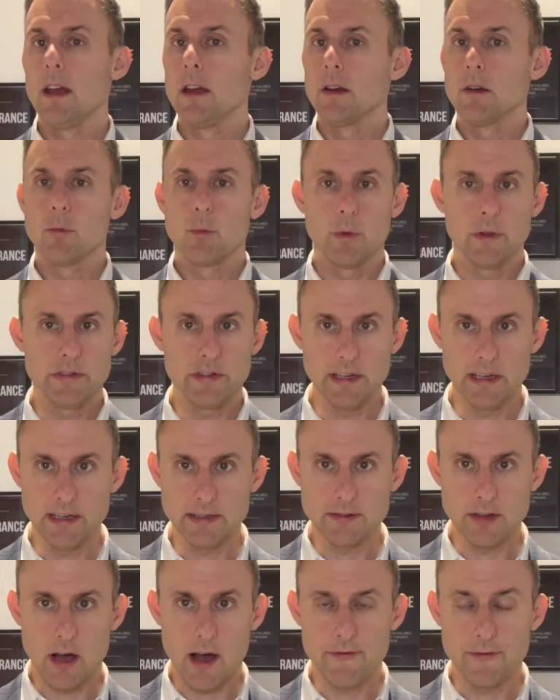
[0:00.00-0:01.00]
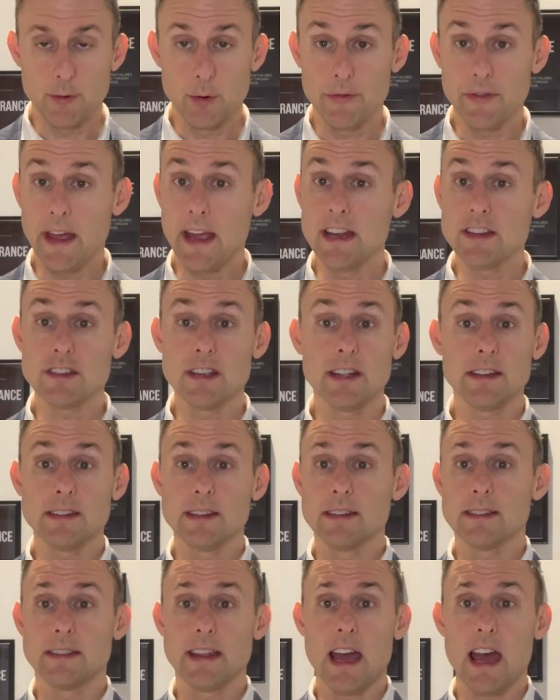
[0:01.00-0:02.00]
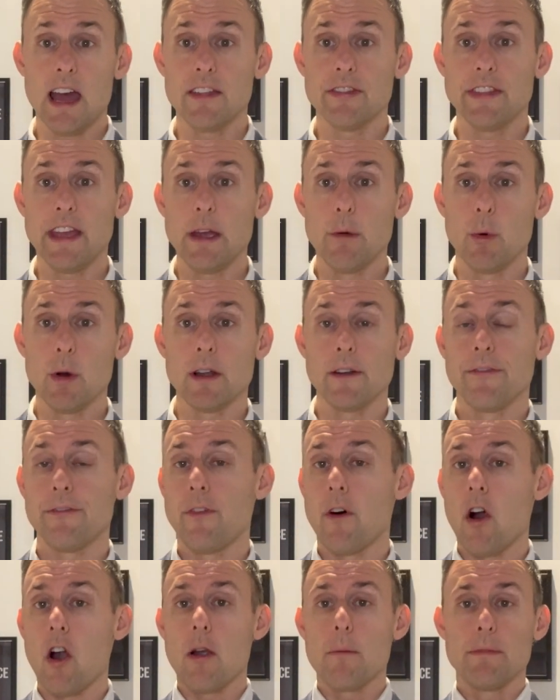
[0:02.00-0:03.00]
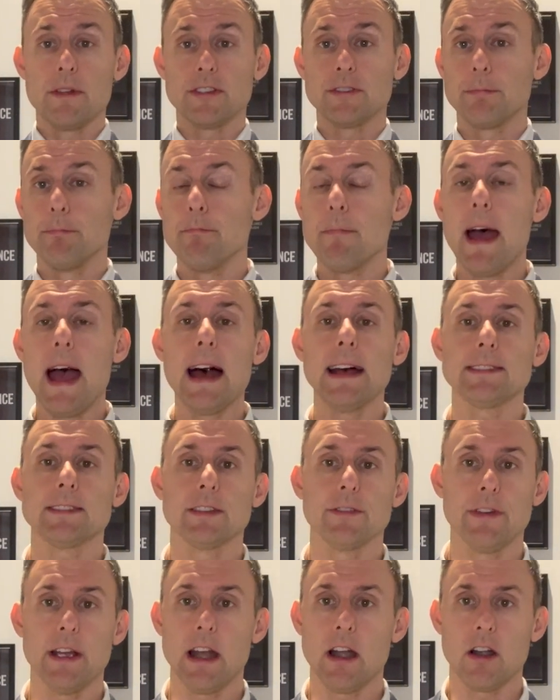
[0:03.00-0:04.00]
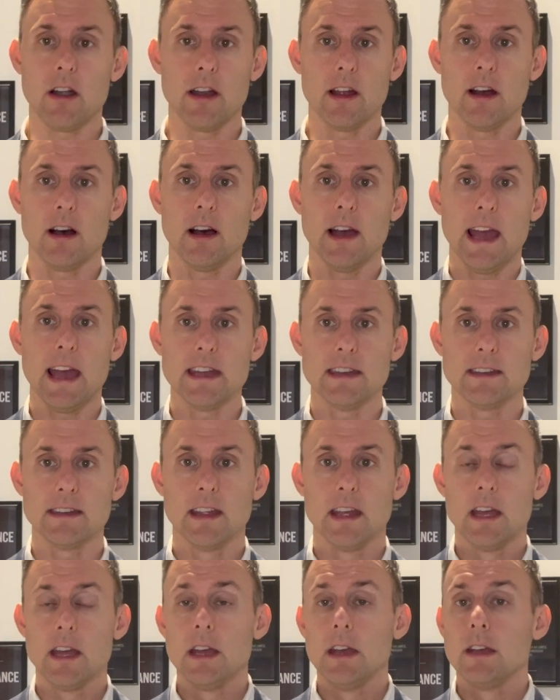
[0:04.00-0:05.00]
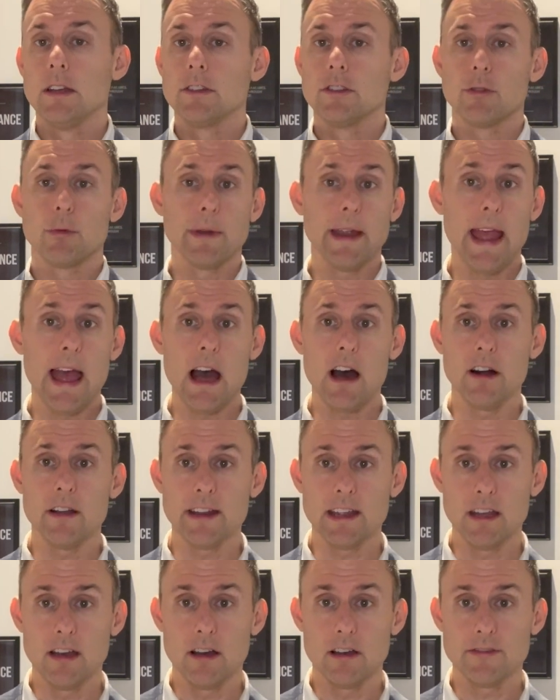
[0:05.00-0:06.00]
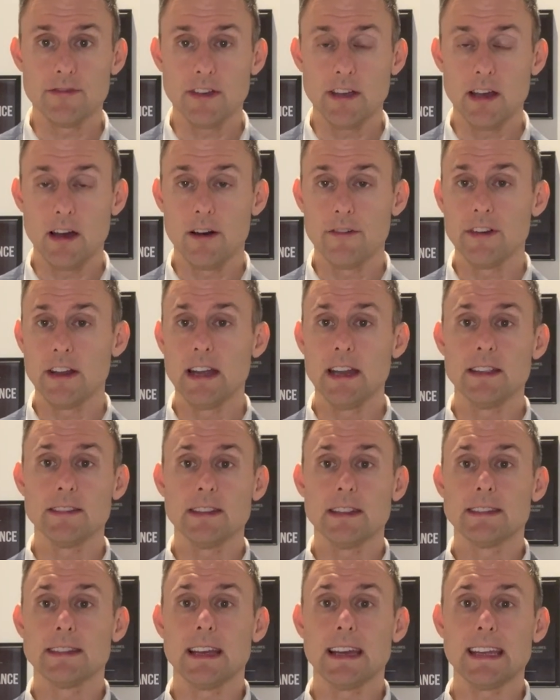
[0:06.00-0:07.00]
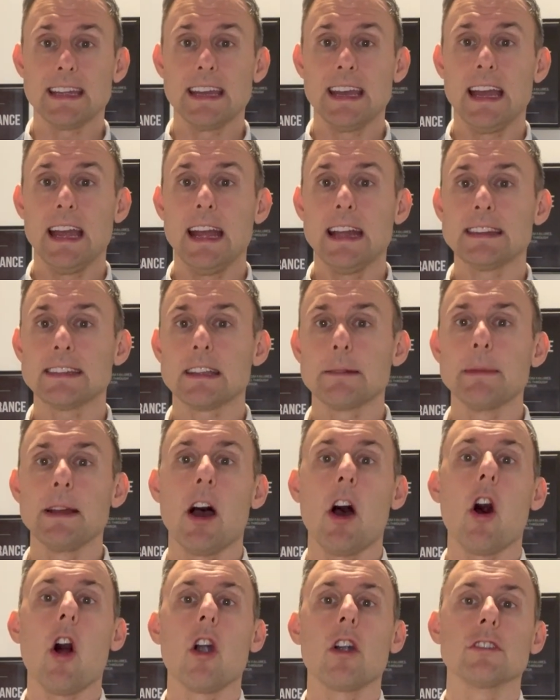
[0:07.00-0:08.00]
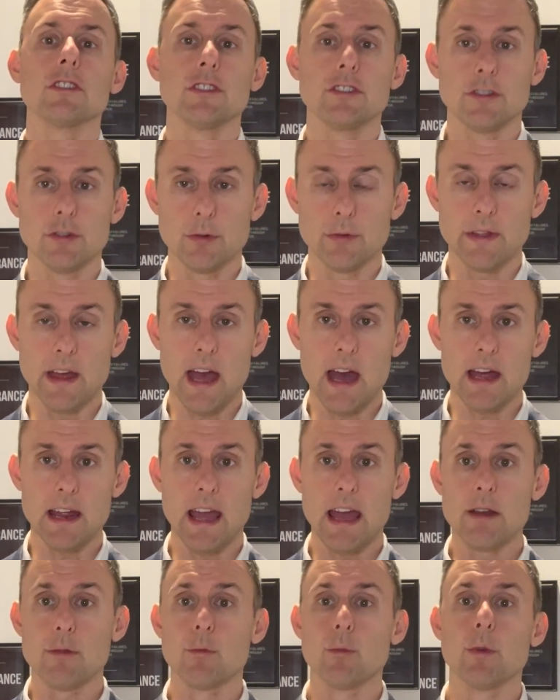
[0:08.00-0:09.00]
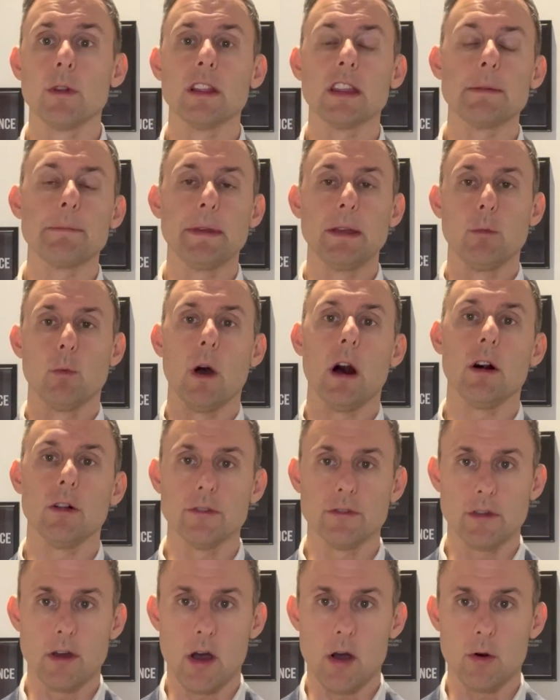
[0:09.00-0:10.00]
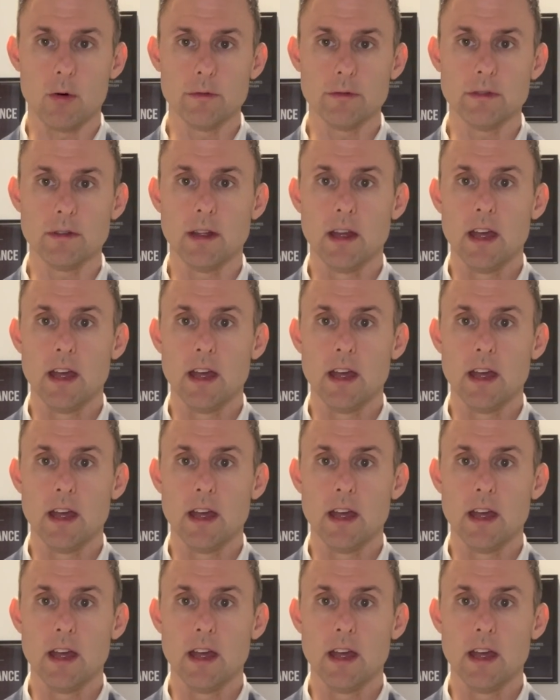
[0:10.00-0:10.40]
We see this often with agents is that they want to farm this massive area, and the reality of it is like it's going to be hard to do that and really be well known